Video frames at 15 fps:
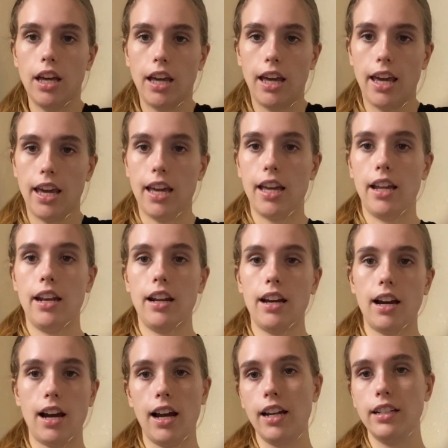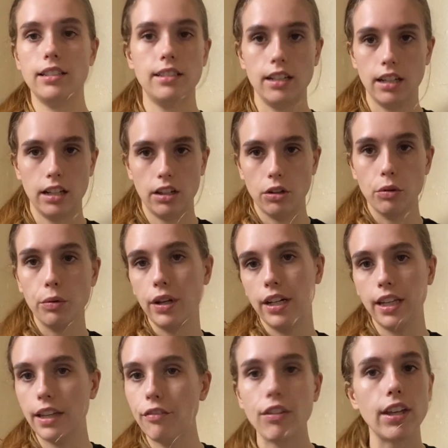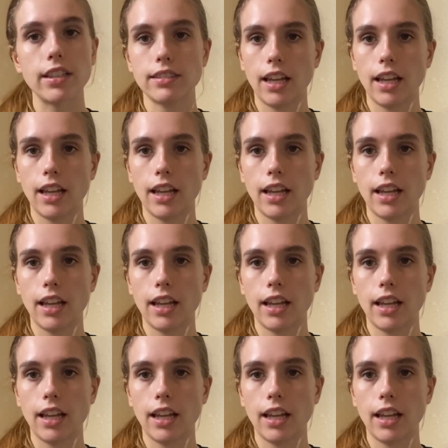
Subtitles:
And I didn't know any of this.